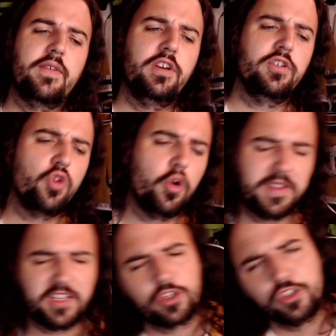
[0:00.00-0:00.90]
years old. But
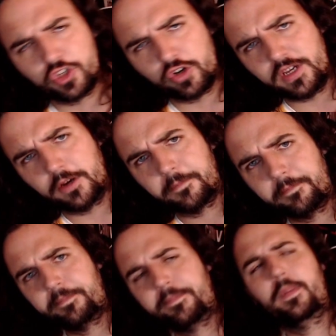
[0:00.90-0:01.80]
there's concern here.
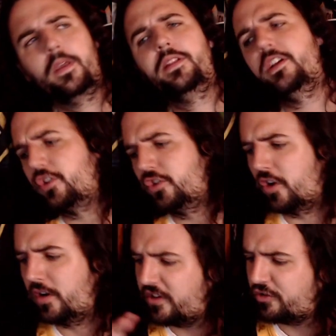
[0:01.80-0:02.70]
There's
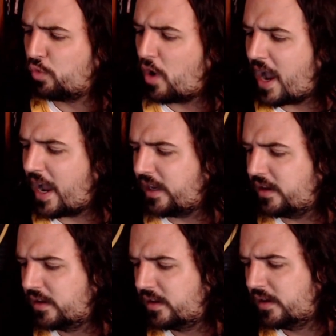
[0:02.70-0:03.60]
concern. This is why
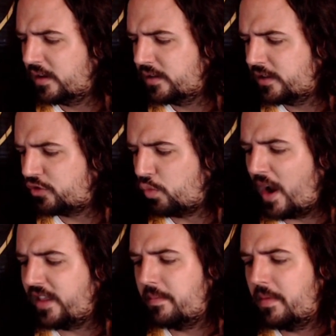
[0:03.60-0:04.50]

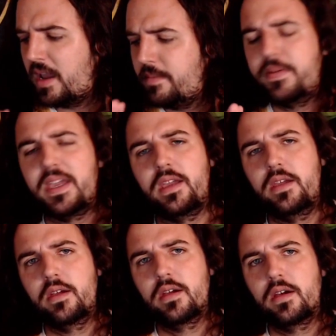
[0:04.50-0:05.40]
there might be
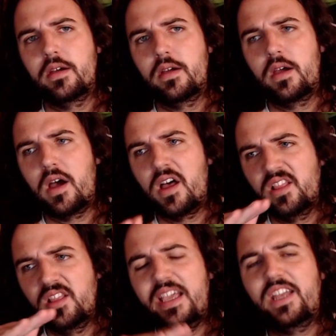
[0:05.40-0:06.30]
a
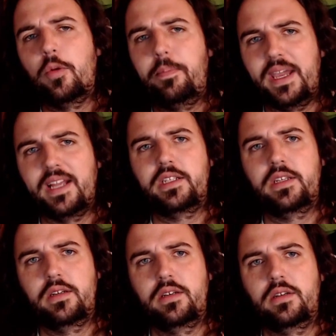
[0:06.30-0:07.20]
little bit
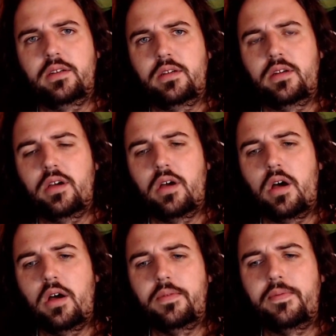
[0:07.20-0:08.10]

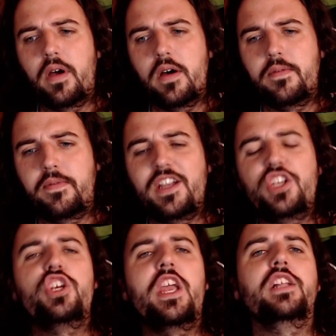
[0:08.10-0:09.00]
of a
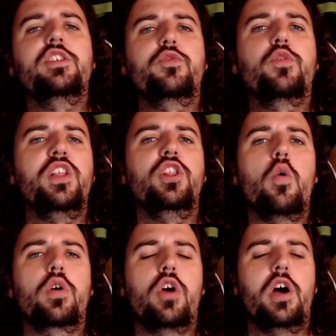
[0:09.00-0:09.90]
chance for a
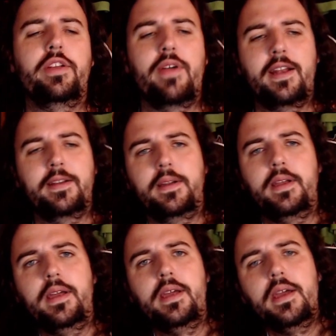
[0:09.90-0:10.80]
lower contract.
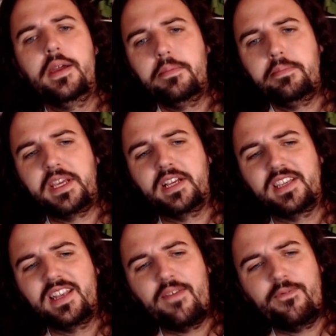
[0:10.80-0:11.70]
Because
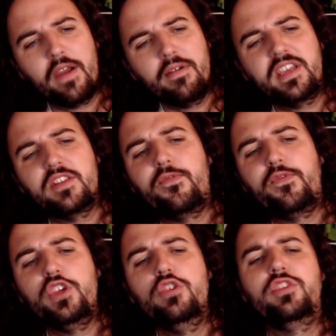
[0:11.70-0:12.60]
in a very
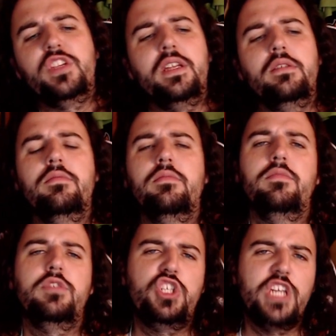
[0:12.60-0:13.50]
confusing
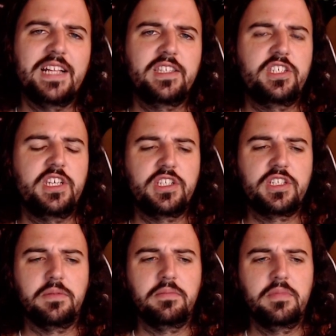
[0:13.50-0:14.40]
Jet
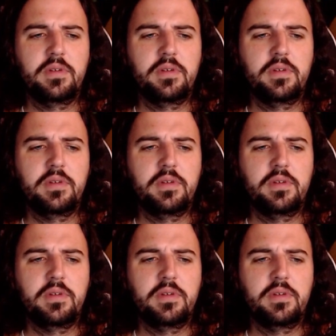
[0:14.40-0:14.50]
system,